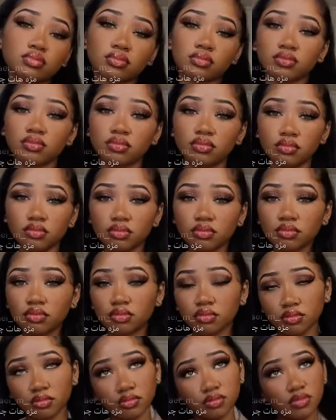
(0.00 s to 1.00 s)
the rest,
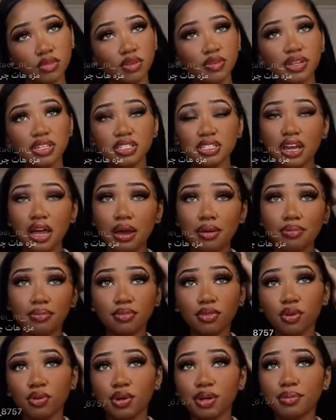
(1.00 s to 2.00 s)
yeah. The rest
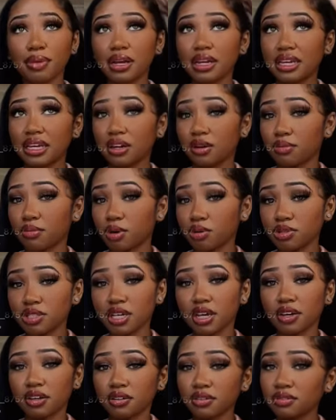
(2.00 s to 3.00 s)
stop, or we might get a
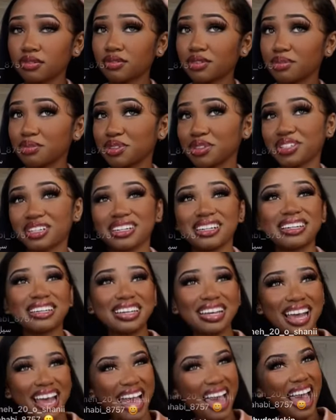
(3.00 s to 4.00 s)
motel. I'm joking.
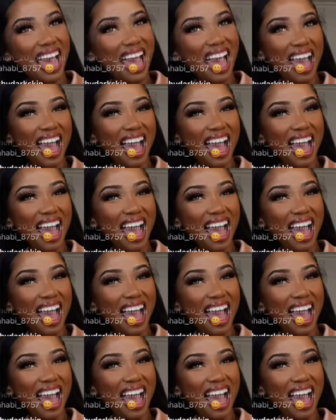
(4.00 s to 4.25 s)
I'm